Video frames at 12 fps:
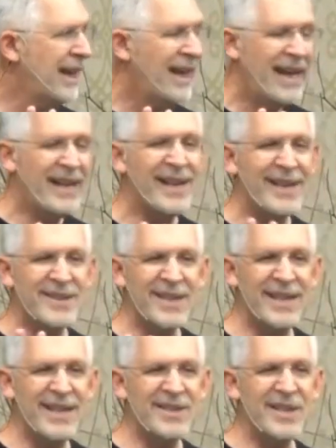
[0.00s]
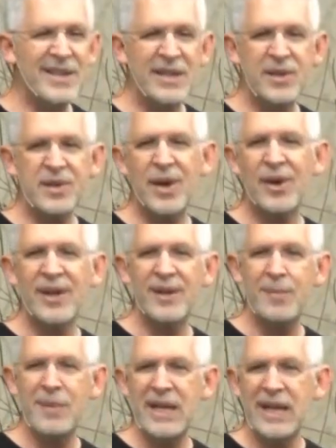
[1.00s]
It, it's, it isn't necessarily
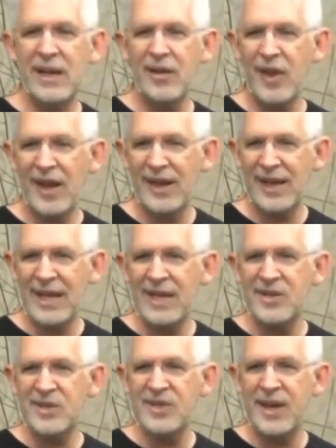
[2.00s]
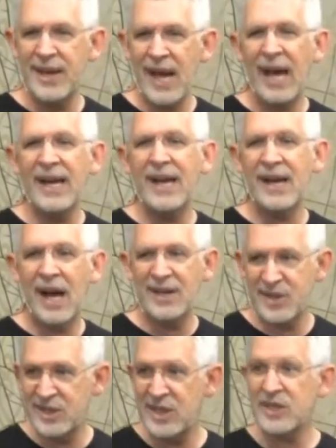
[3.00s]
meaning that he's denying
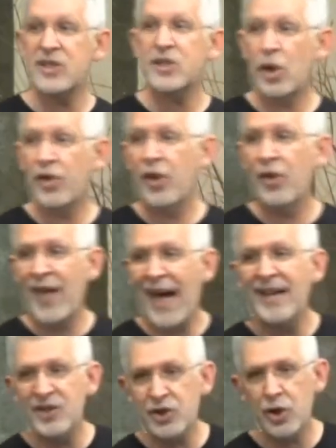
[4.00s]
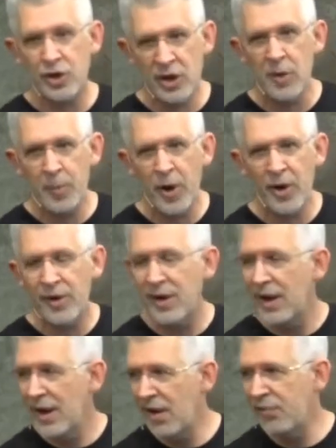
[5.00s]
God's existence, although that is certainly part
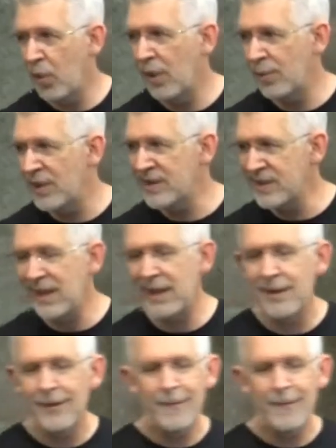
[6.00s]
of what we see.